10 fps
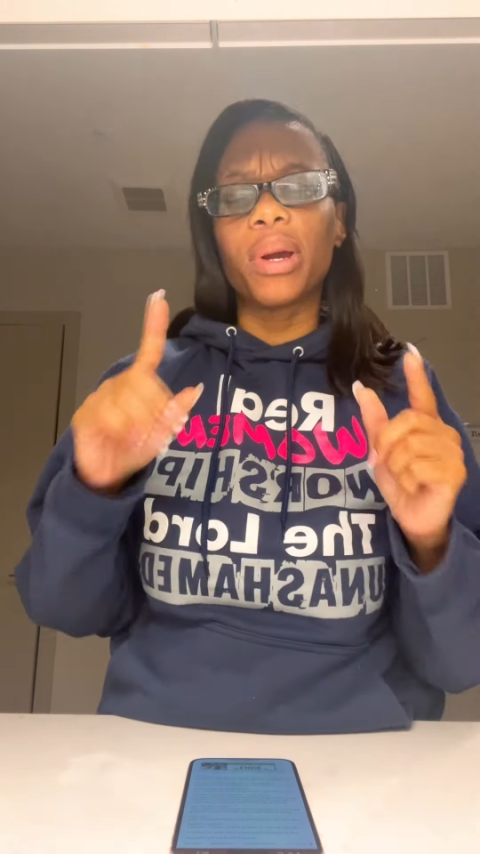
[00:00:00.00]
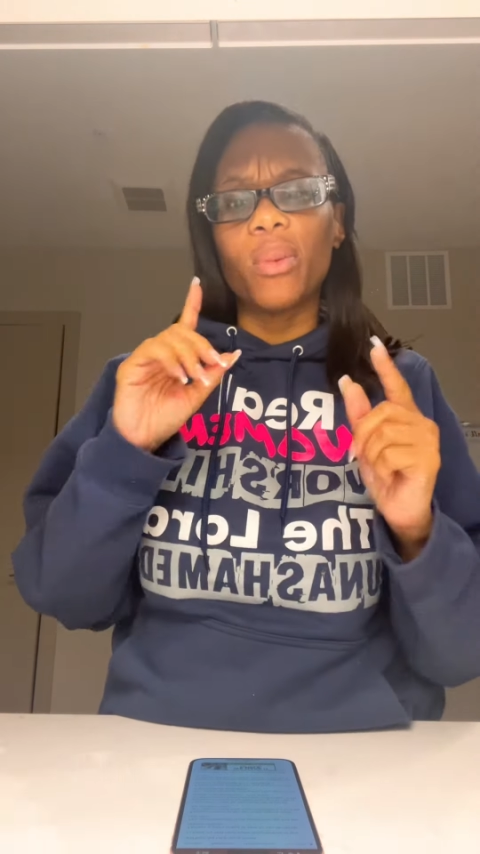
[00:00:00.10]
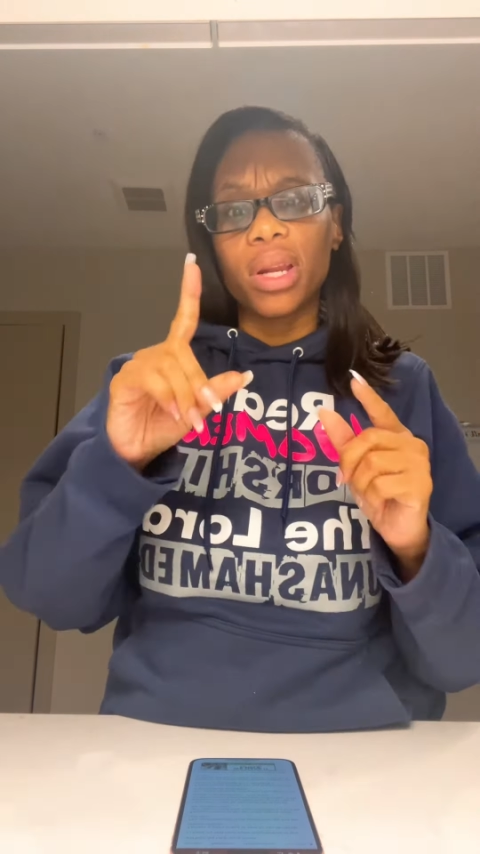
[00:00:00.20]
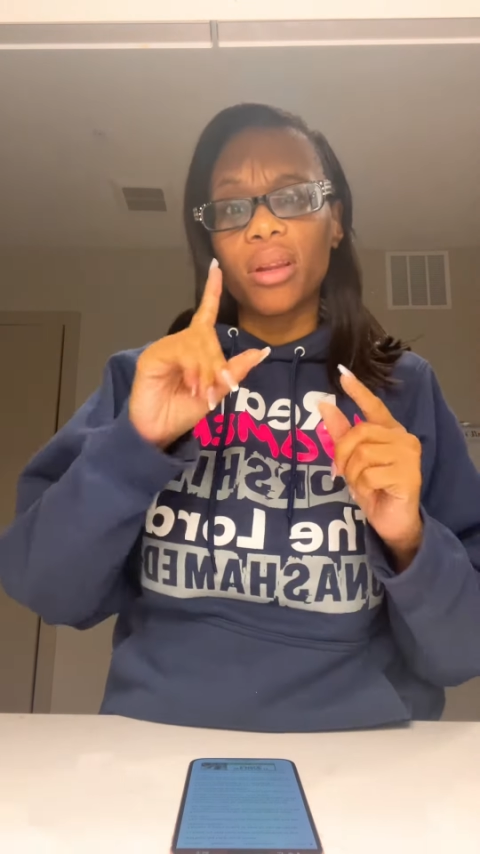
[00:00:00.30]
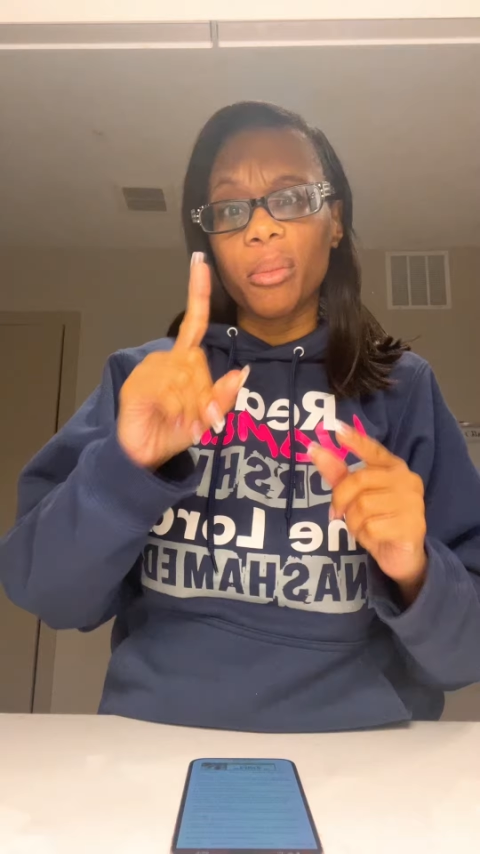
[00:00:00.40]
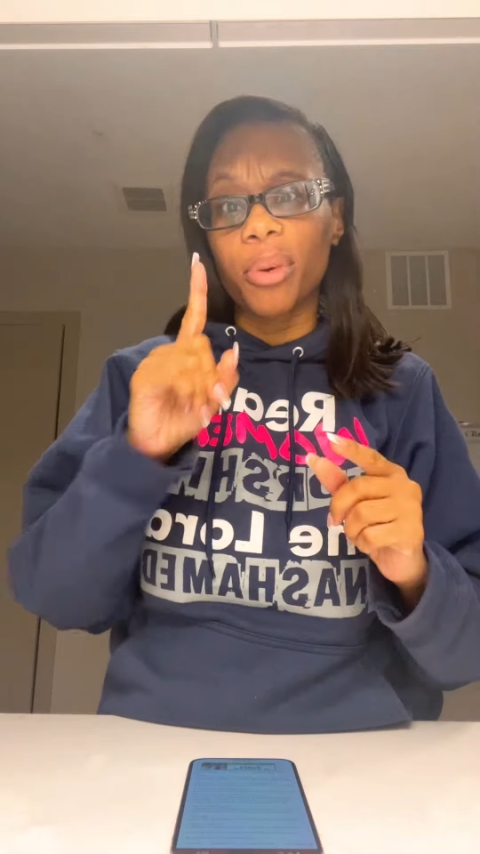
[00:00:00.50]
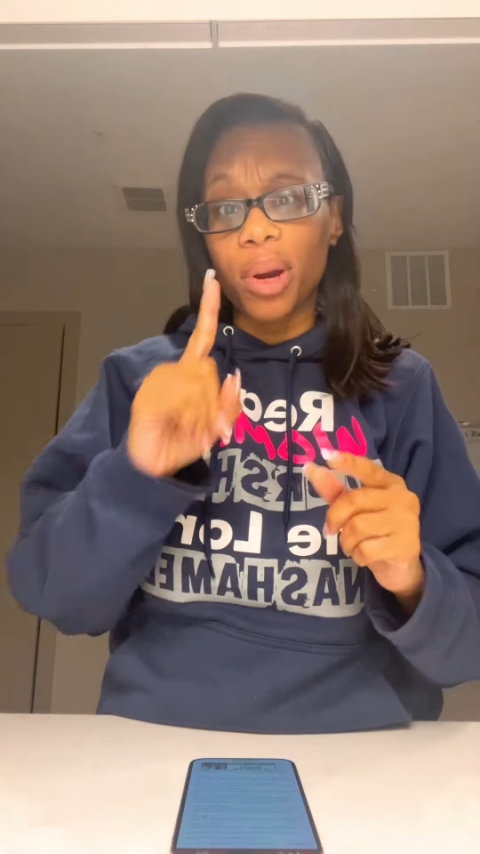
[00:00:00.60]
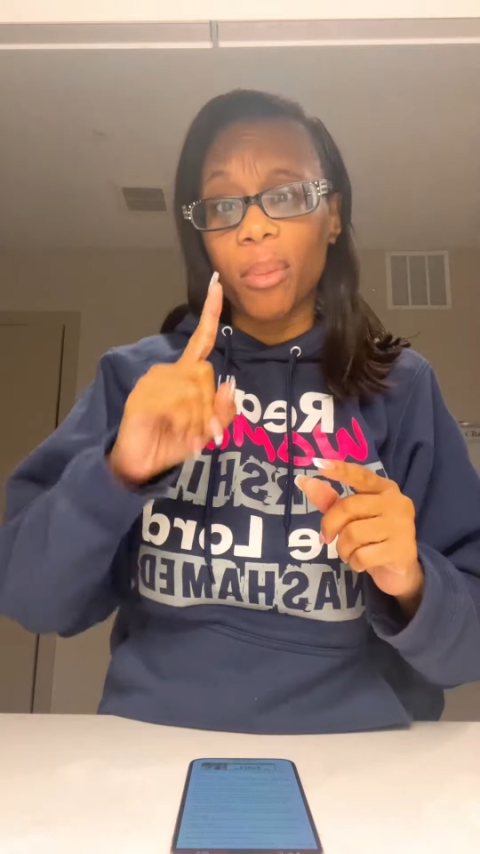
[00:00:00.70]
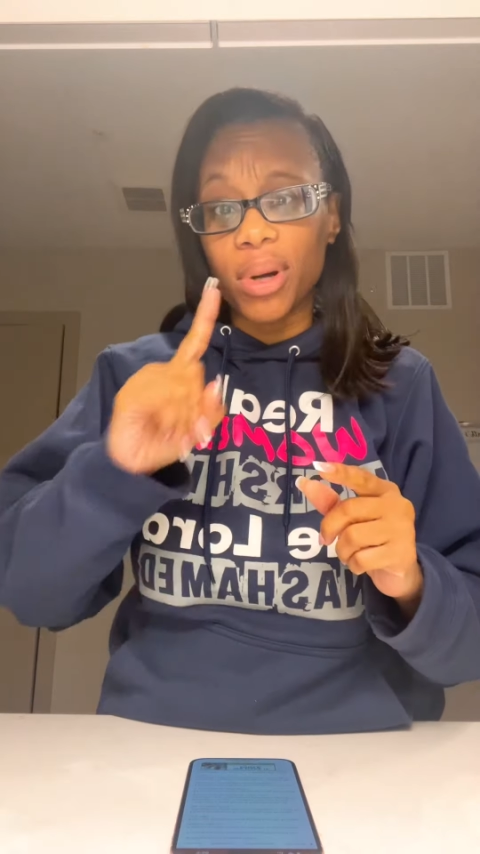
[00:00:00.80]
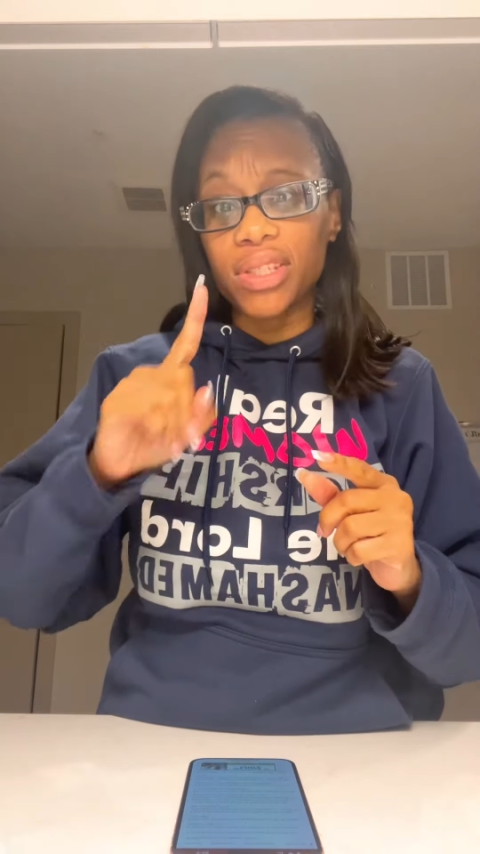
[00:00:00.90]
One of the
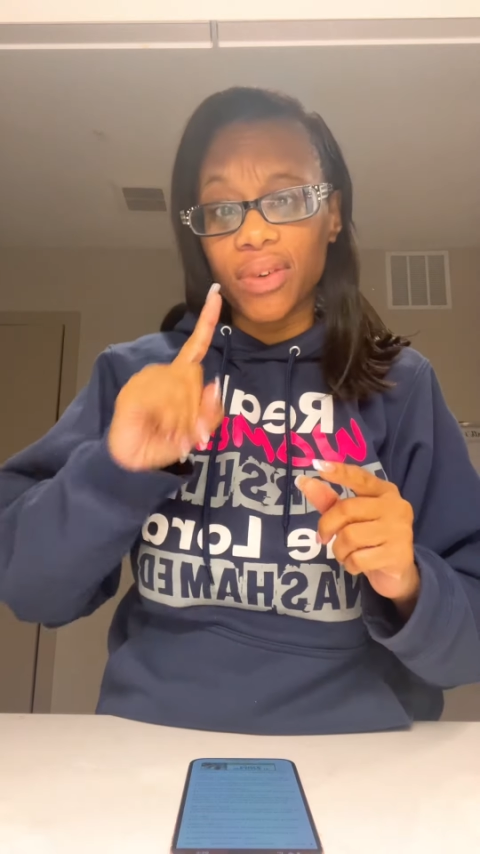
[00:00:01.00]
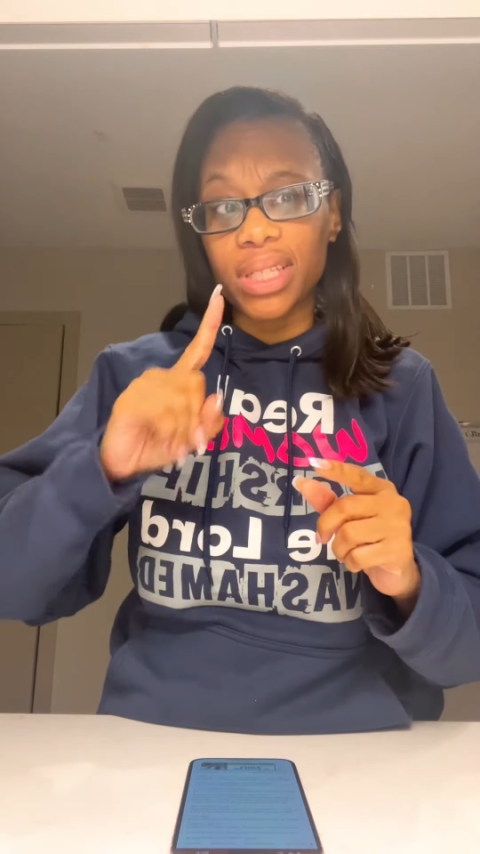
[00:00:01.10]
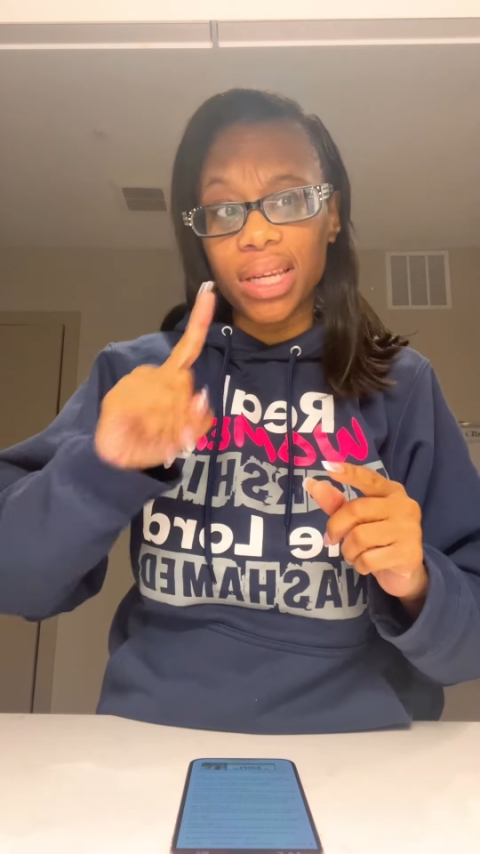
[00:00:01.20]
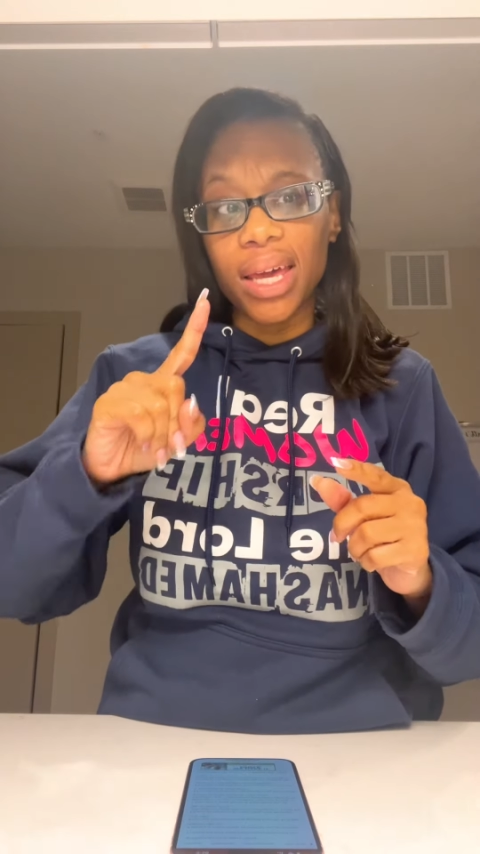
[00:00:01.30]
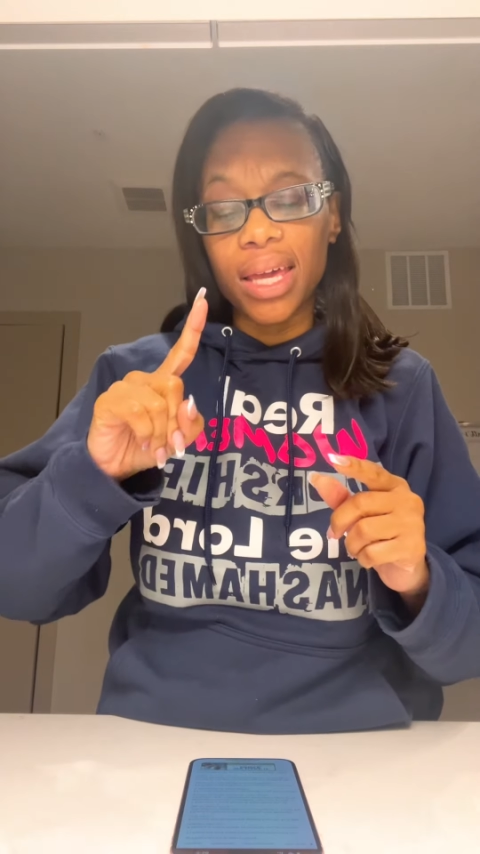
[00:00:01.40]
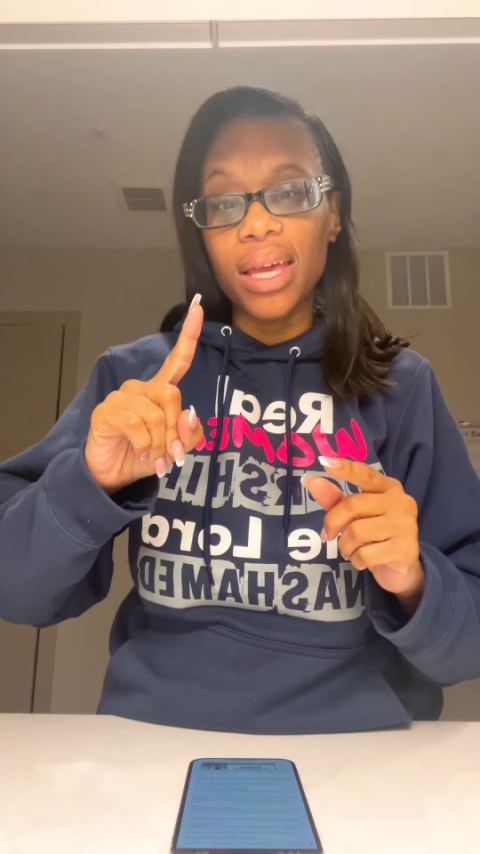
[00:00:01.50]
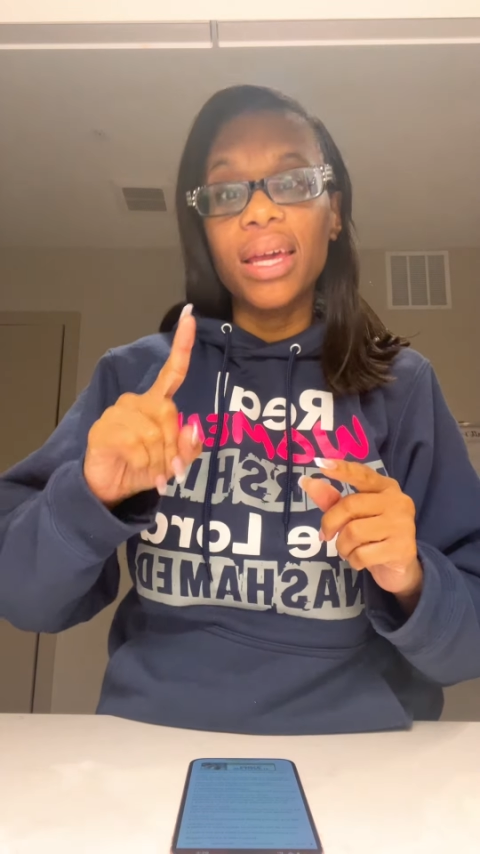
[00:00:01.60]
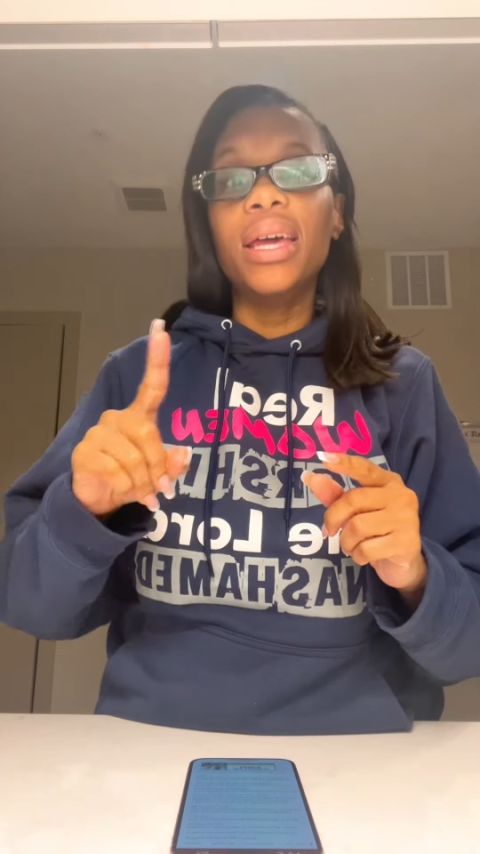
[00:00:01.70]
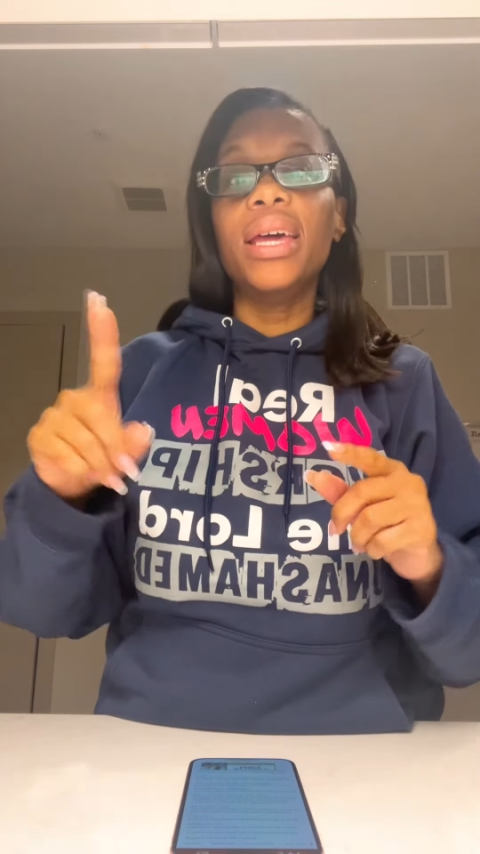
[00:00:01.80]
prayer points for today